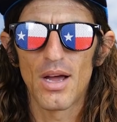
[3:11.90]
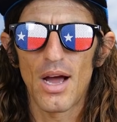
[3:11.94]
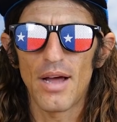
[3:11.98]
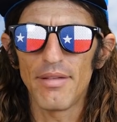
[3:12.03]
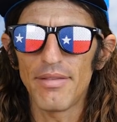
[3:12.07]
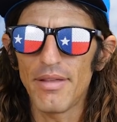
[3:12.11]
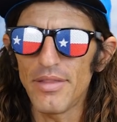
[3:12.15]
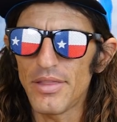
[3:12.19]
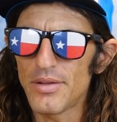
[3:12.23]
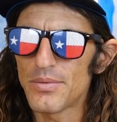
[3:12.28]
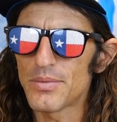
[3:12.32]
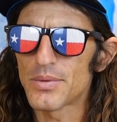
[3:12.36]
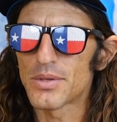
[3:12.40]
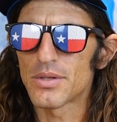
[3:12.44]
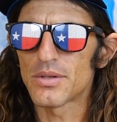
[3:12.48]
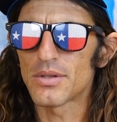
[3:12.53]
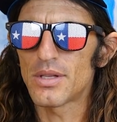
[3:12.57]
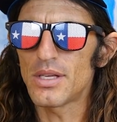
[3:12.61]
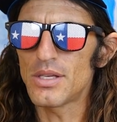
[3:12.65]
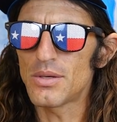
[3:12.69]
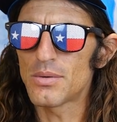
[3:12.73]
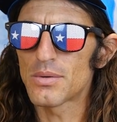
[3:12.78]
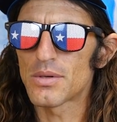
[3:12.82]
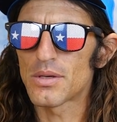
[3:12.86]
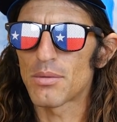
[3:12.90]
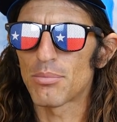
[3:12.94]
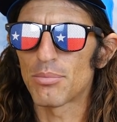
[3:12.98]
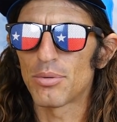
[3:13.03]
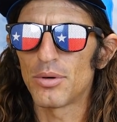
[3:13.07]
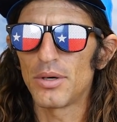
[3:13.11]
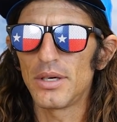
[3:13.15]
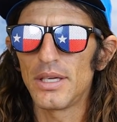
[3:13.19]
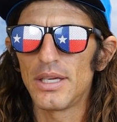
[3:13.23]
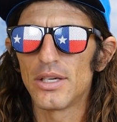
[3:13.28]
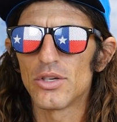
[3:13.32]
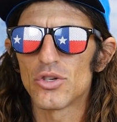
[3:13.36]
I thought this was a
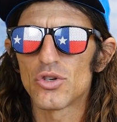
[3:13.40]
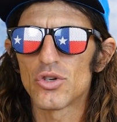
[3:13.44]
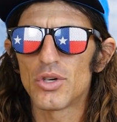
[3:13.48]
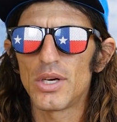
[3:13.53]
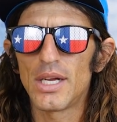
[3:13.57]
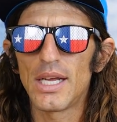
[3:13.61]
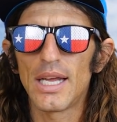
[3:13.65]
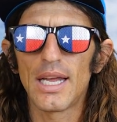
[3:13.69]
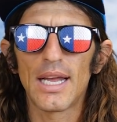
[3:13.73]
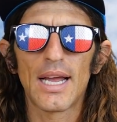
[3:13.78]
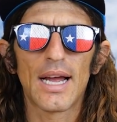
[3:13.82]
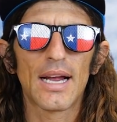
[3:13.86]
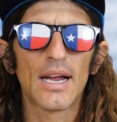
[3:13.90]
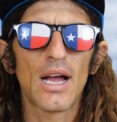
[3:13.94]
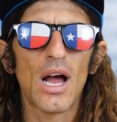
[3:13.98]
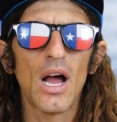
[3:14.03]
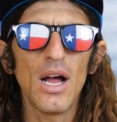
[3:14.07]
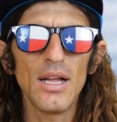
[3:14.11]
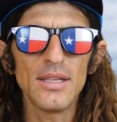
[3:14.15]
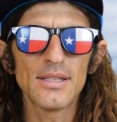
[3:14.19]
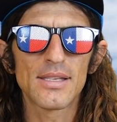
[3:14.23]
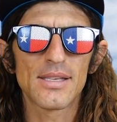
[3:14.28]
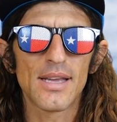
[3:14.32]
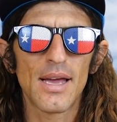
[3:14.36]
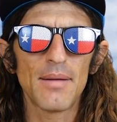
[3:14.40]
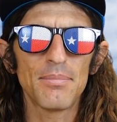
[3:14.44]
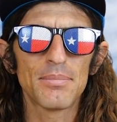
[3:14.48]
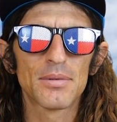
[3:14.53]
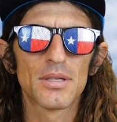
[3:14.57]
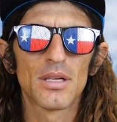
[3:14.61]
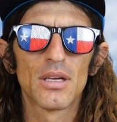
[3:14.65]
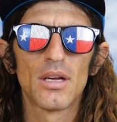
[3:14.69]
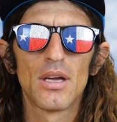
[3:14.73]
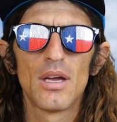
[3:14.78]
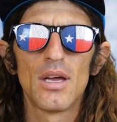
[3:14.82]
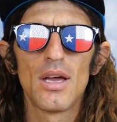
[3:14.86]
pretty intriguing
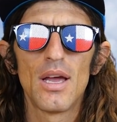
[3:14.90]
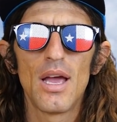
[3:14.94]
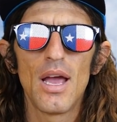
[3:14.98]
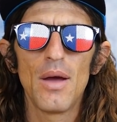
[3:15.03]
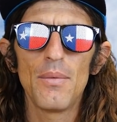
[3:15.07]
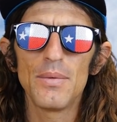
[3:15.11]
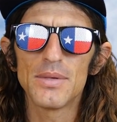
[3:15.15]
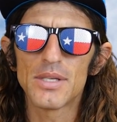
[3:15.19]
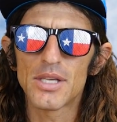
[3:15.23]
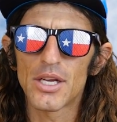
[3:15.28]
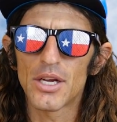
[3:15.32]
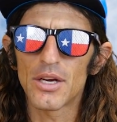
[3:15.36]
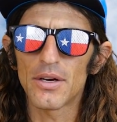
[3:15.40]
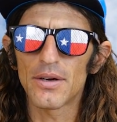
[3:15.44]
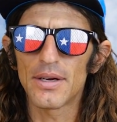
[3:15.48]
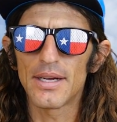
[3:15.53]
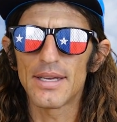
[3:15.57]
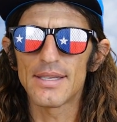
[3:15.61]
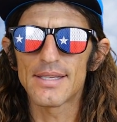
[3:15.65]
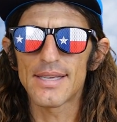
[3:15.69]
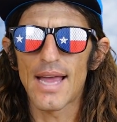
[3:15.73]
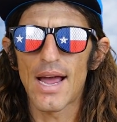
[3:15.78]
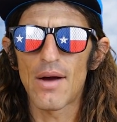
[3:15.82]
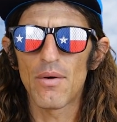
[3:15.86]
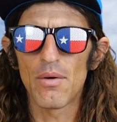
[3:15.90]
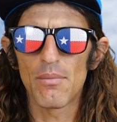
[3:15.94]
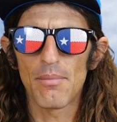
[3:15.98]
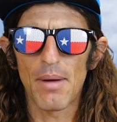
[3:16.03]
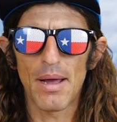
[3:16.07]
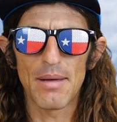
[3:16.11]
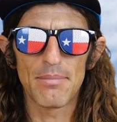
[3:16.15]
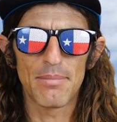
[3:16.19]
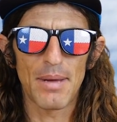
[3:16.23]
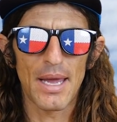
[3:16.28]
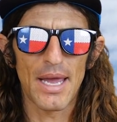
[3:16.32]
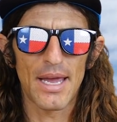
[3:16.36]
concept and was curious how it
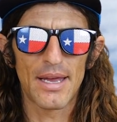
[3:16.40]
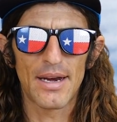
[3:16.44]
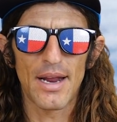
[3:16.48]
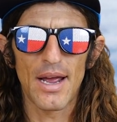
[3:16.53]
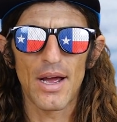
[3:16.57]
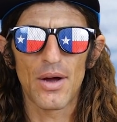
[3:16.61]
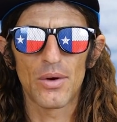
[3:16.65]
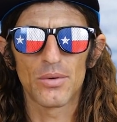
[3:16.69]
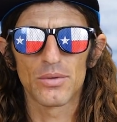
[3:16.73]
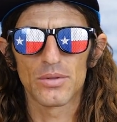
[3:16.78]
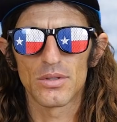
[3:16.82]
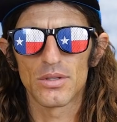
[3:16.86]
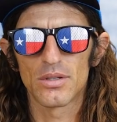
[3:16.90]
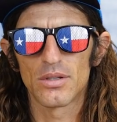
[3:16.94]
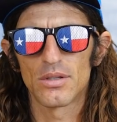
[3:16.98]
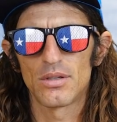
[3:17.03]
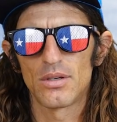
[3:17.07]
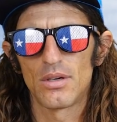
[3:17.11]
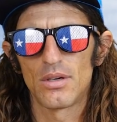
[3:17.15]
might pan out.